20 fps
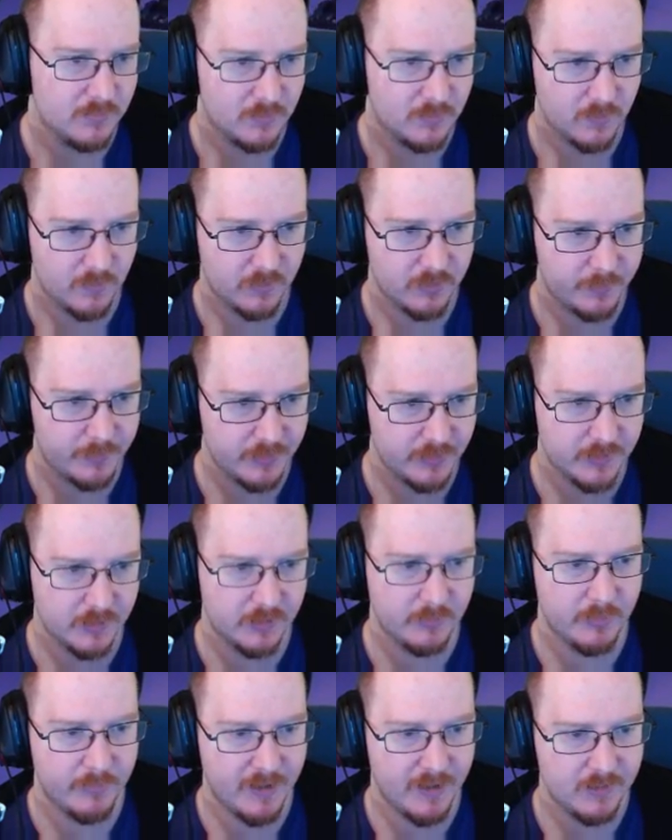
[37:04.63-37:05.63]
Always
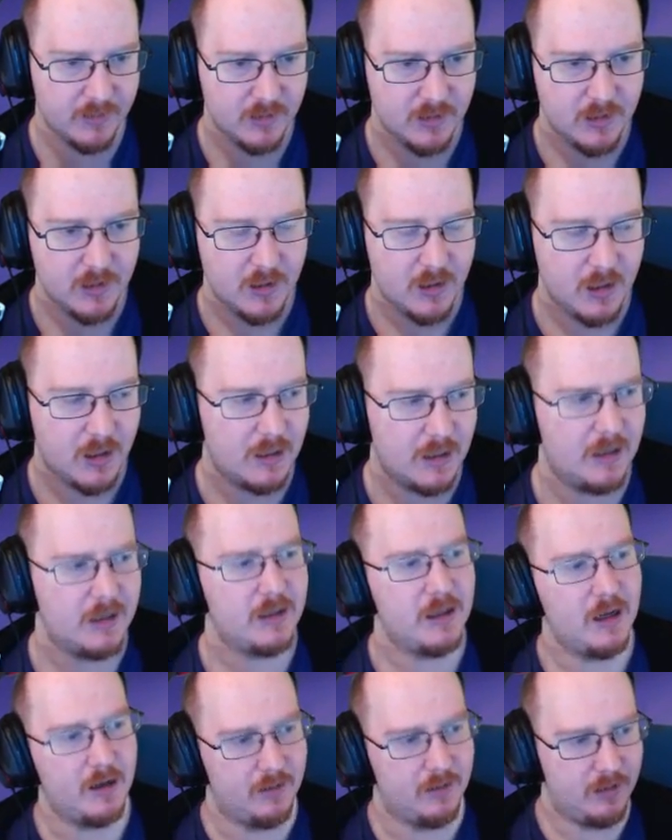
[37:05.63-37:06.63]
appreciated, my man.
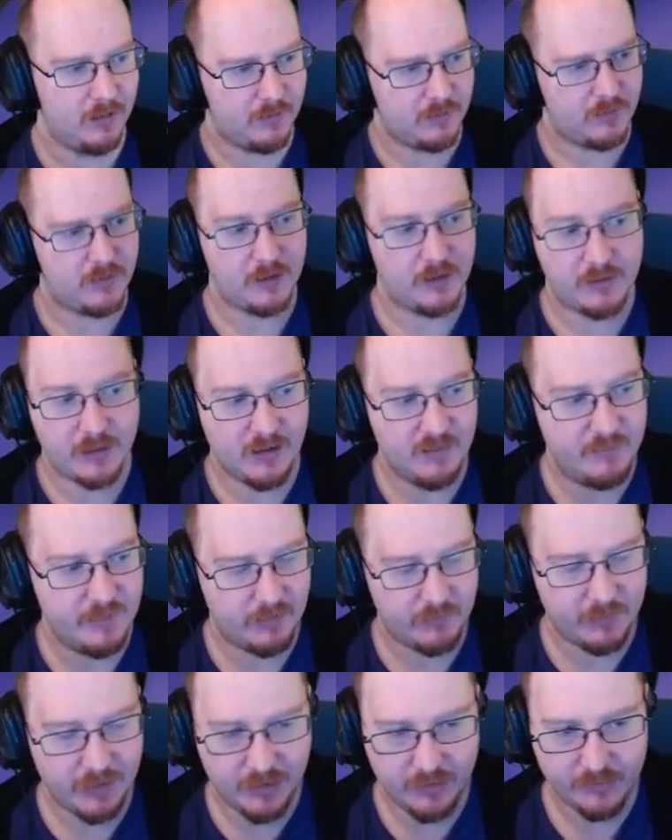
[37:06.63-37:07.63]
Yeah, 6K
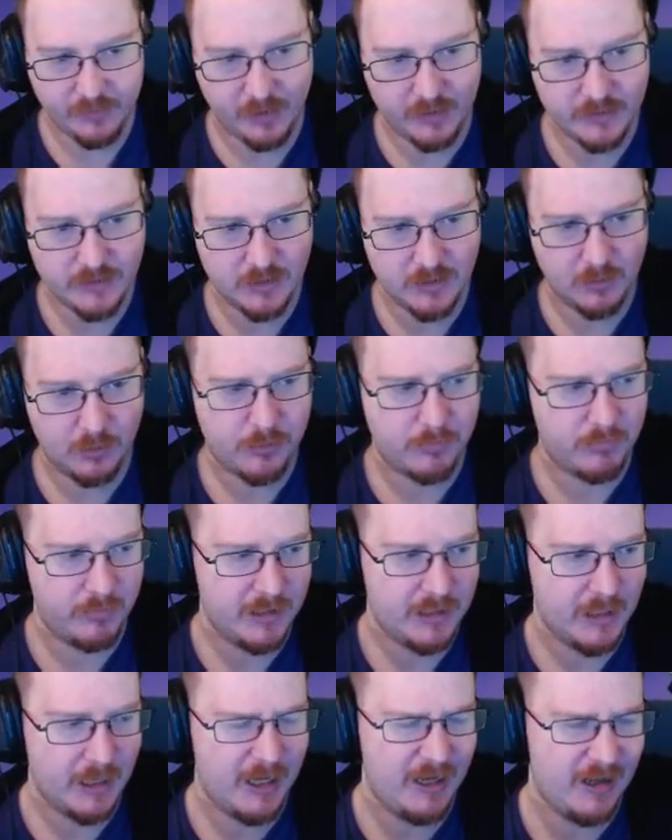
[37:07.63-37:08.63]
bitrate is ideal.
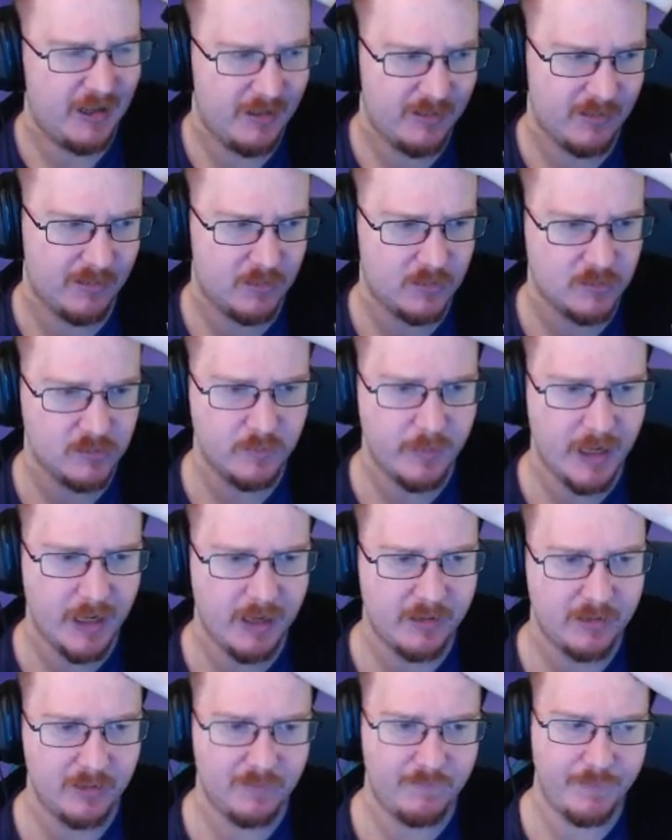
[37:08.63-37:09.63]
3K isn't too
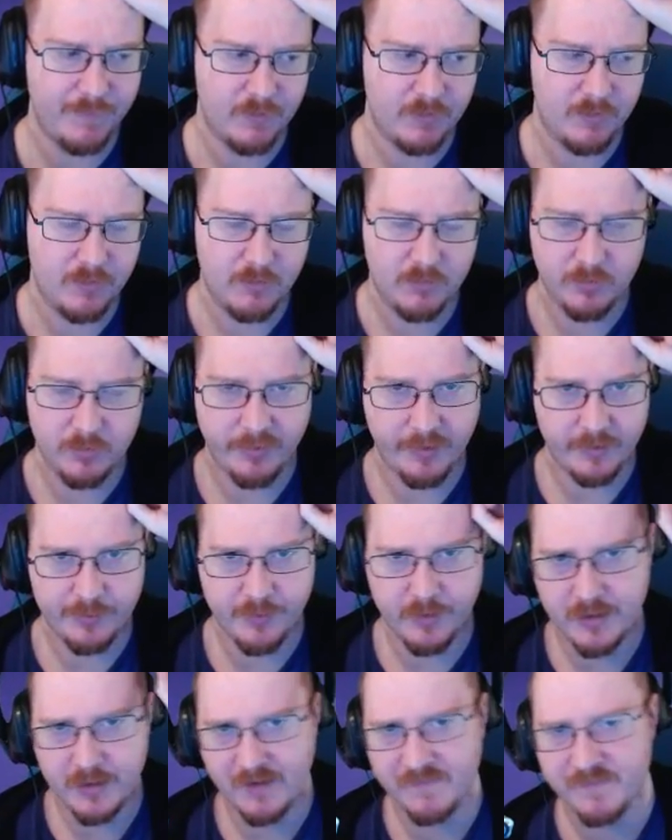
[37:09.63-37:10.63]
bad. If it's like
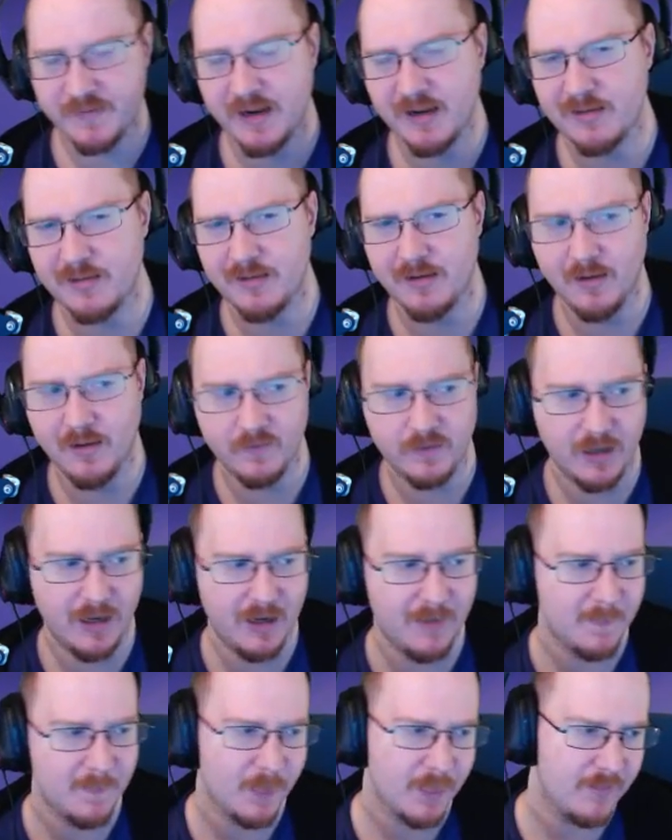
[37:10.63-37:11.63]
30 FPS, then
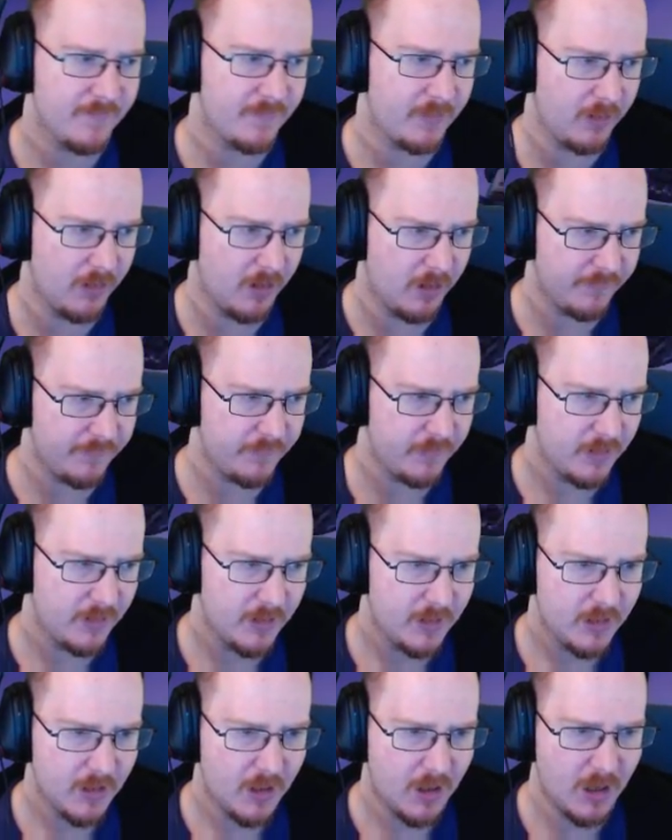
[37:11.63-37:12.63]
okay, fair enough.
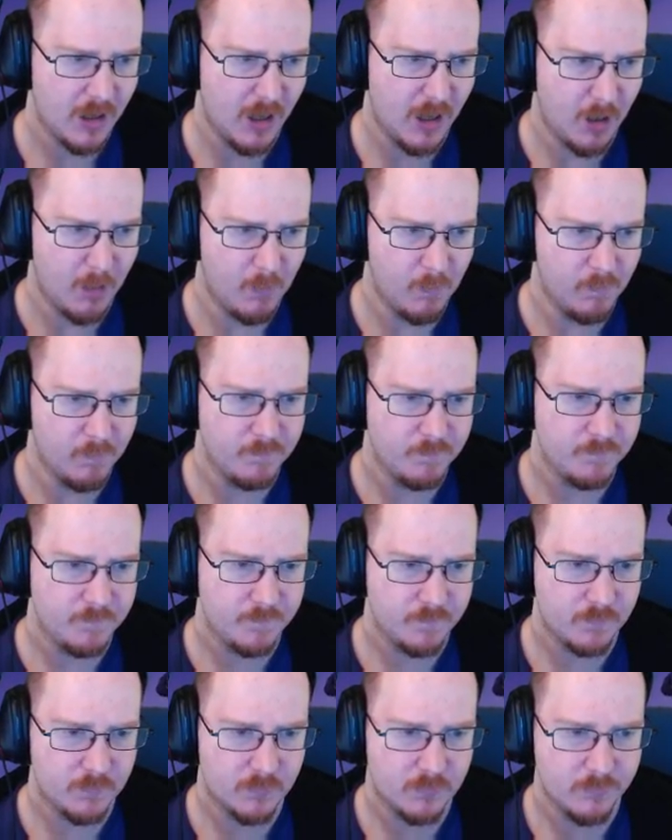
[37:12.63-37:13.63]

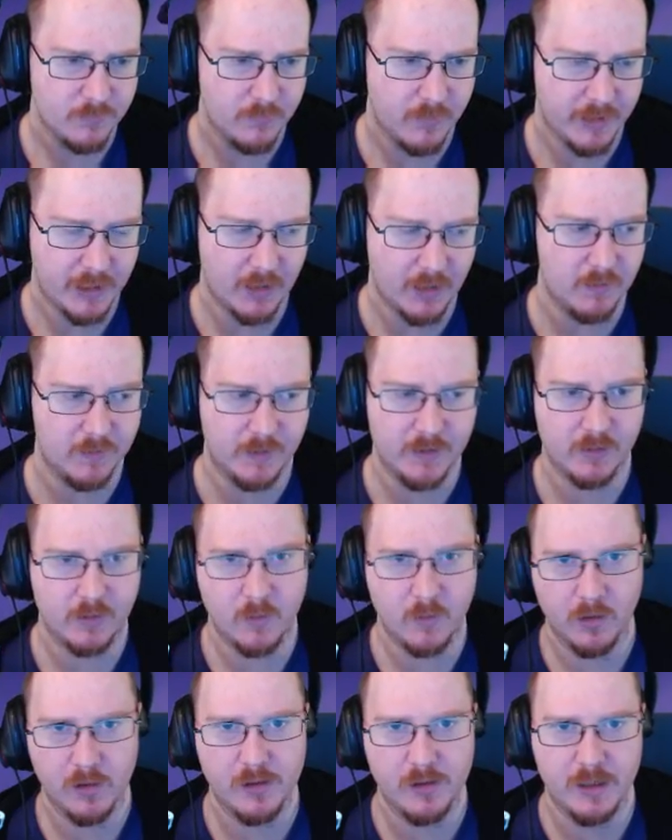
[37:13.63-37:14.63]
Like I'll look at the
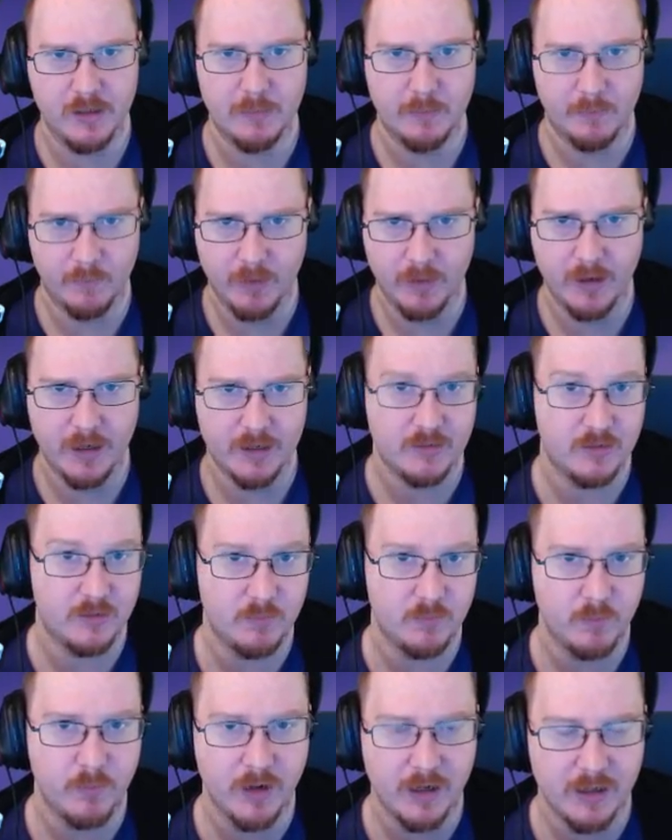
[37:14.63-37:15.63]
quality when I
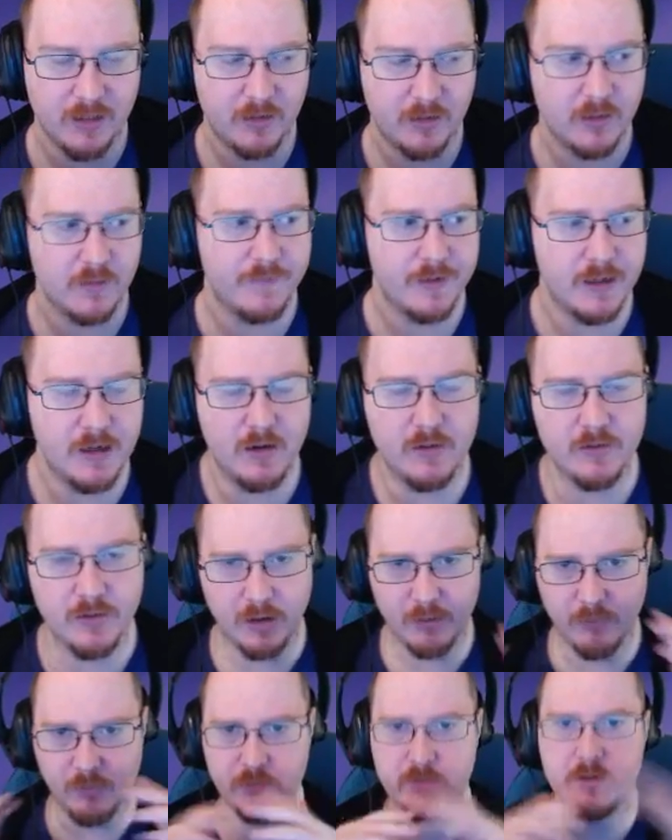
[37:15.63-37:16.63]
look at the videos.
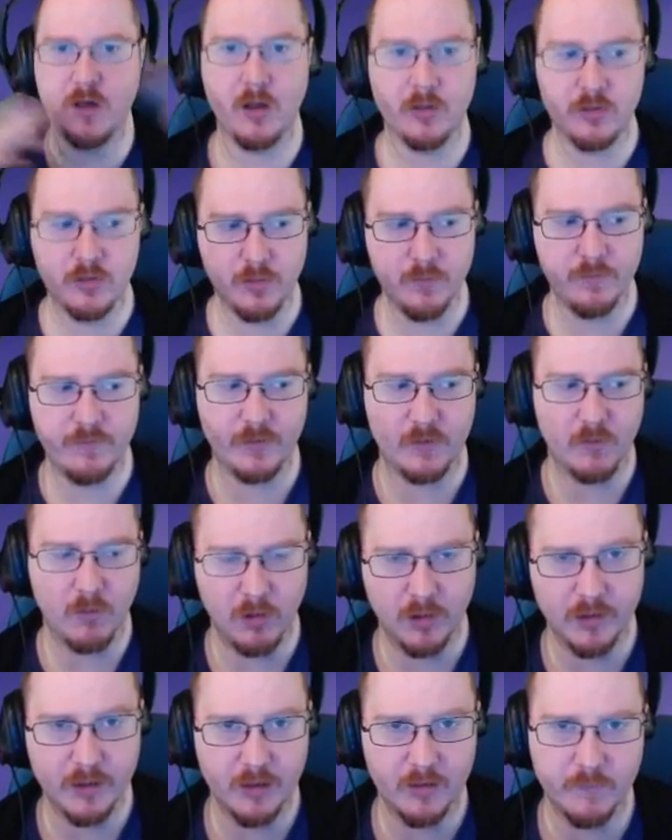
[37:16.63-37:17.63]
I will judge them for
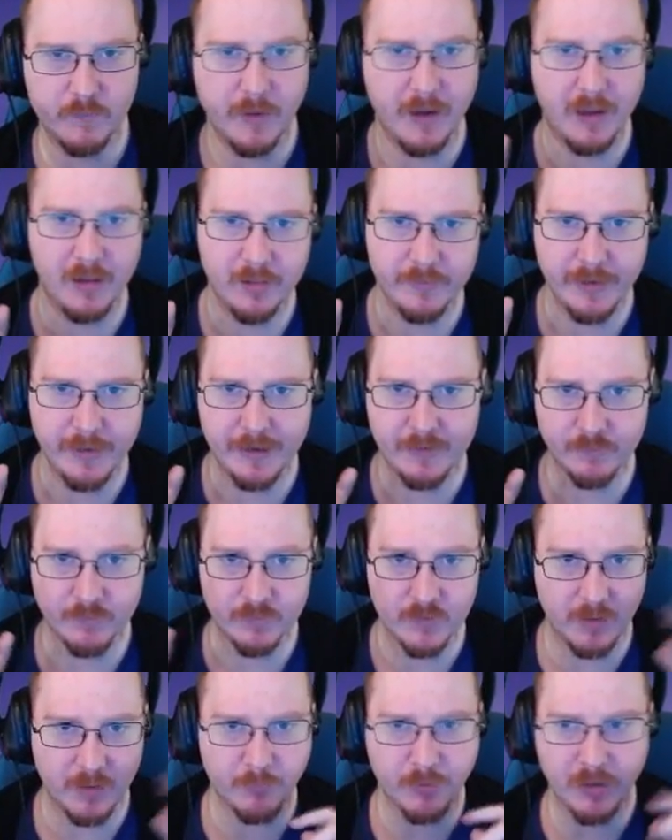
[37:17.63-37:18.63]
quality as well. And
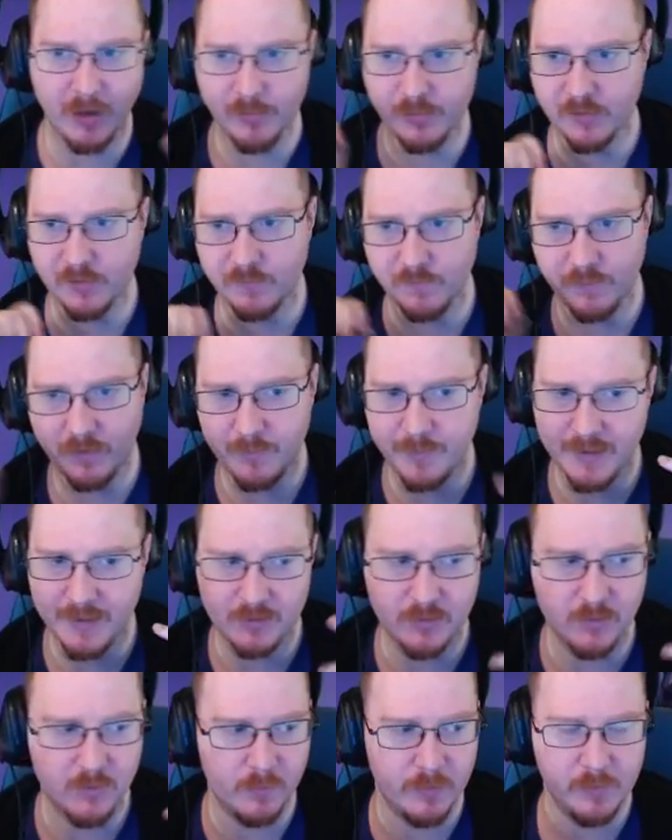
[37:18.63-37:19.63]
sometimes it's very
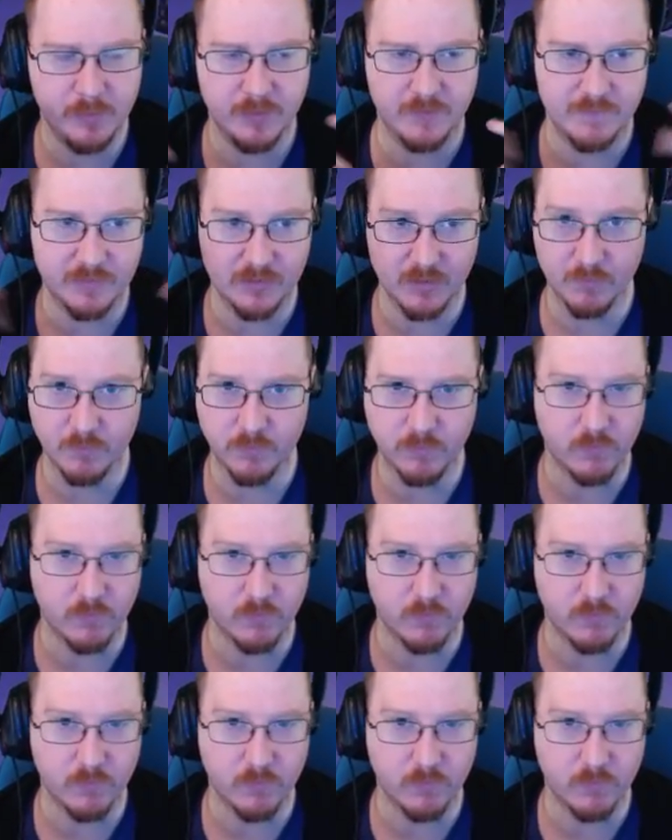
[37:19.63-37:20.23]
pea-soupy, but if it's a